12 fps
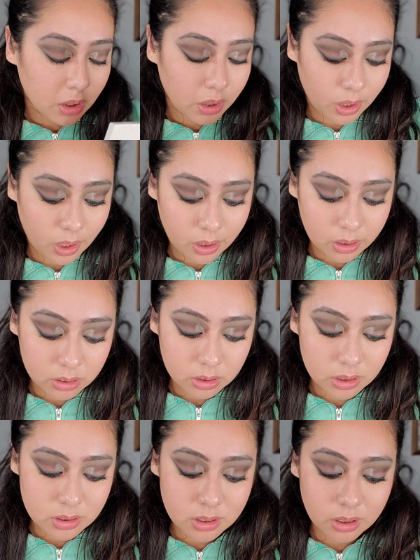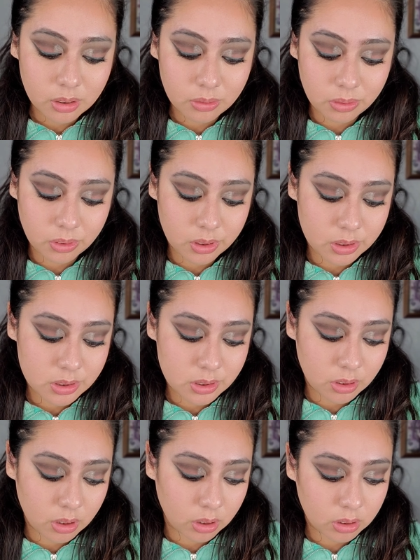Yeah, and that's it for this
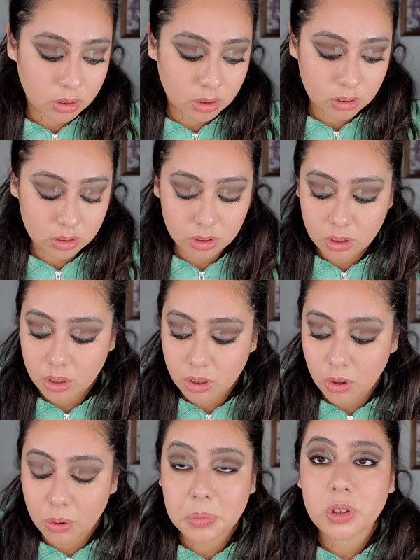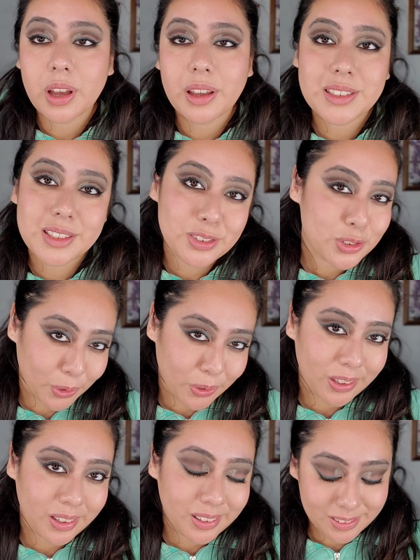look. Hope you guys
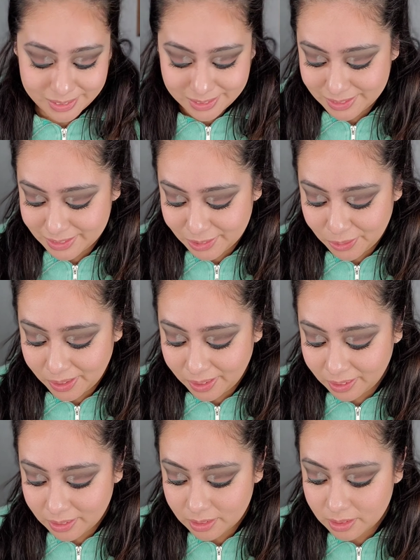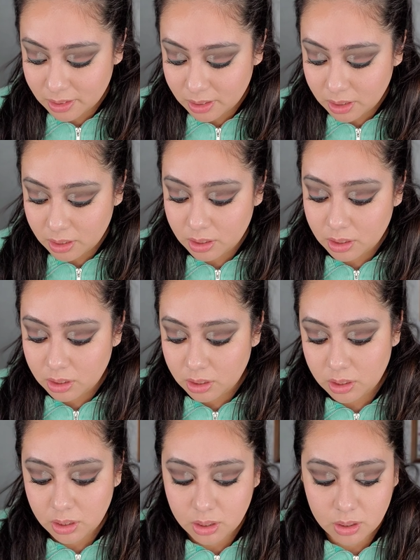enjoyed it. Okay.
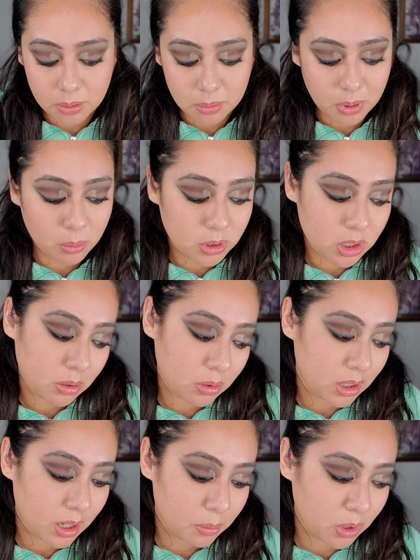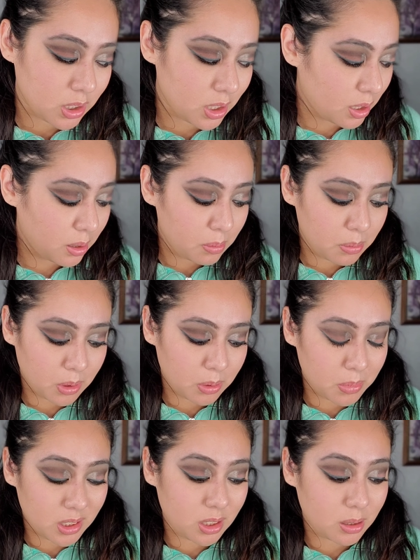I wish I would have had more time, but
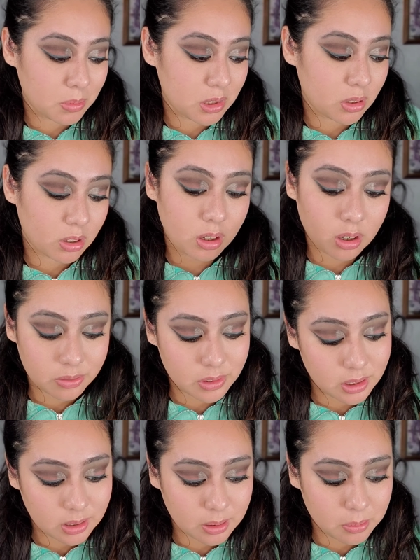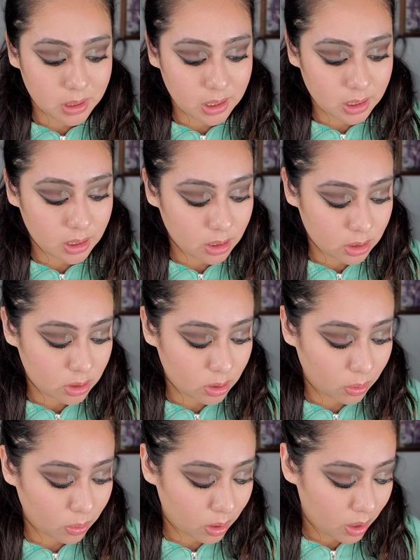my time is often limited,
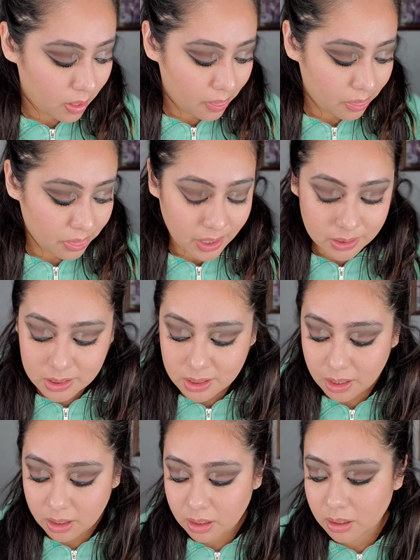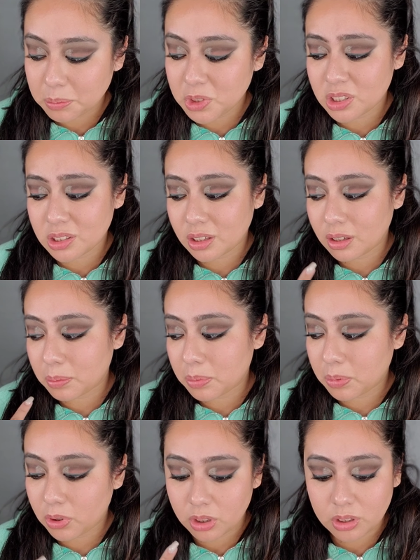so that's that. I'm just gonna
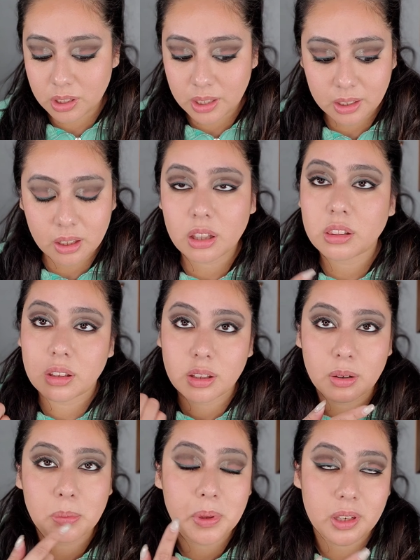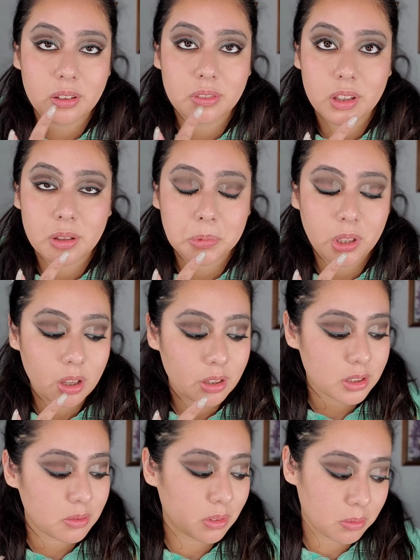put like a little bit of lip
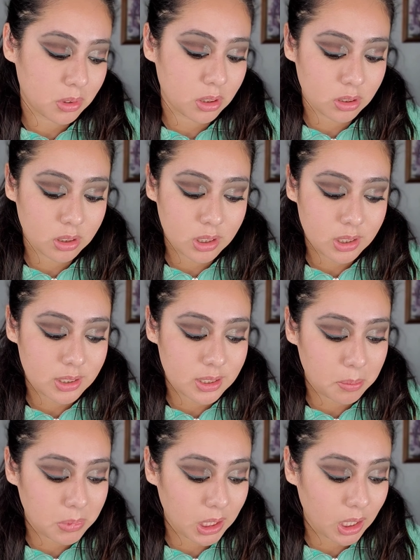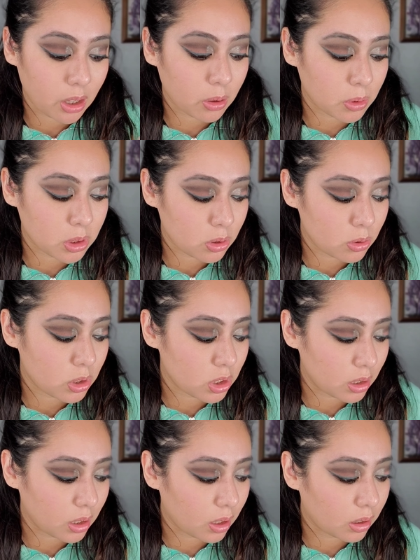gloss from the same thing I always use,
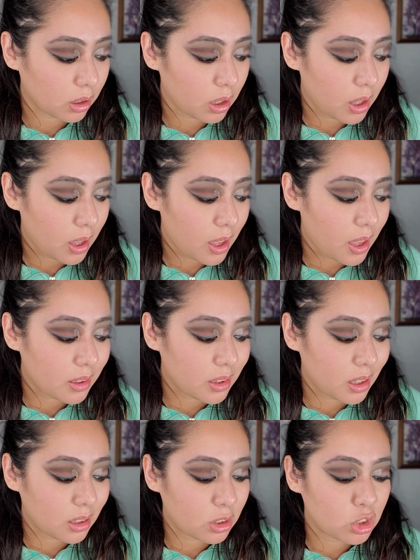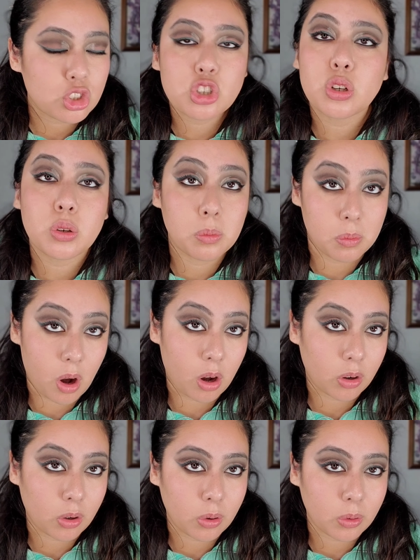Chanel, and then
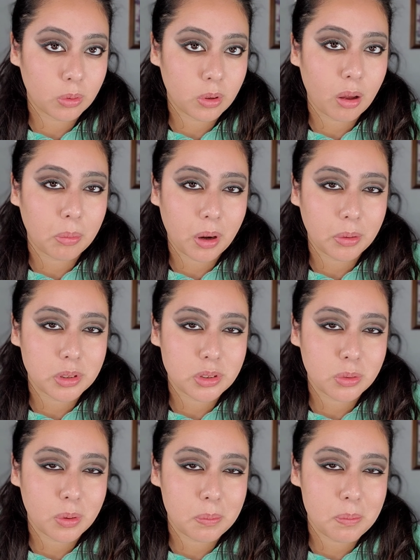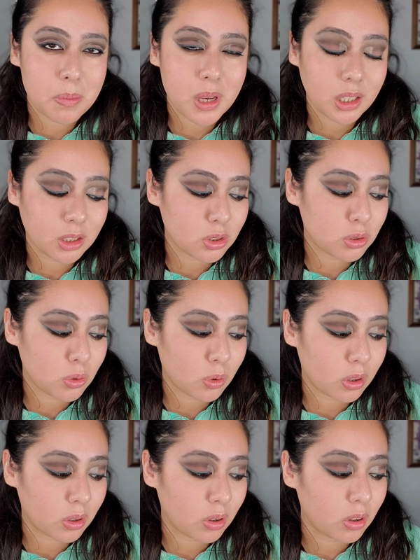tomorrow I'll probably do a mini
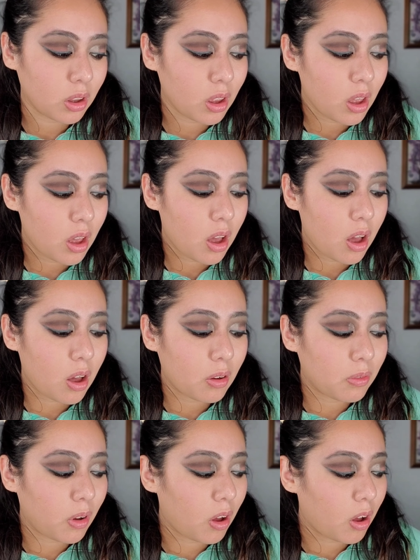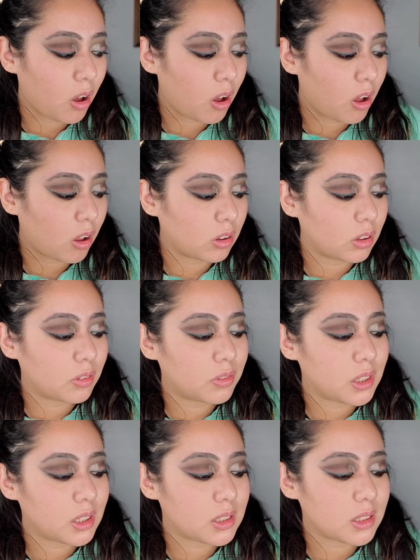tutorial of all of
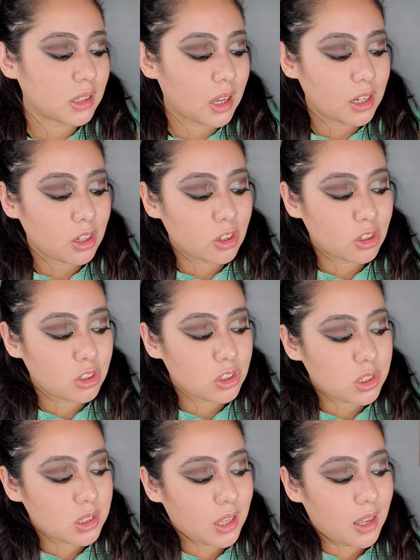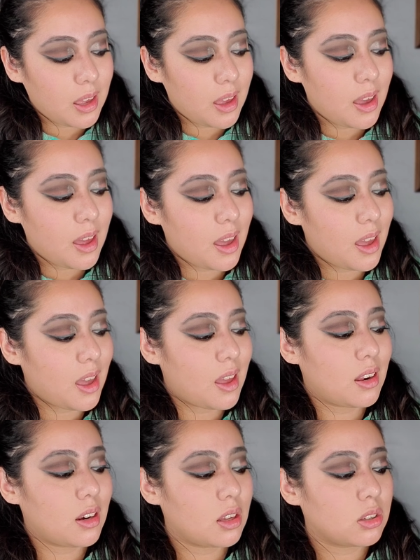these liners
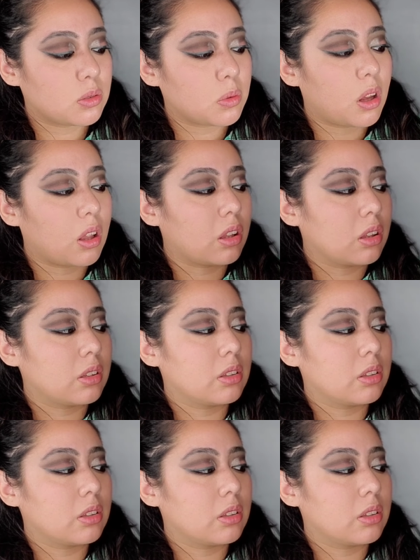and as well